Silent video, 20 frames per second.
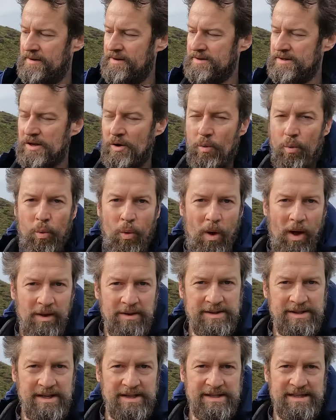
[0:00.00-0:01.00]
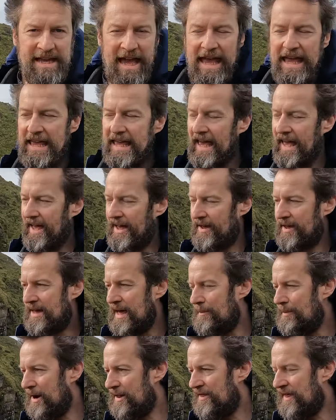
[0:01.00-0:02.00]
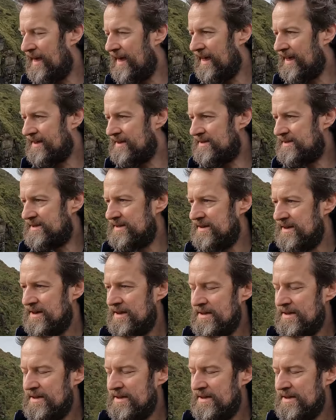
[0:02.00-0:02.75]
So whilst it's taking, a couple of things.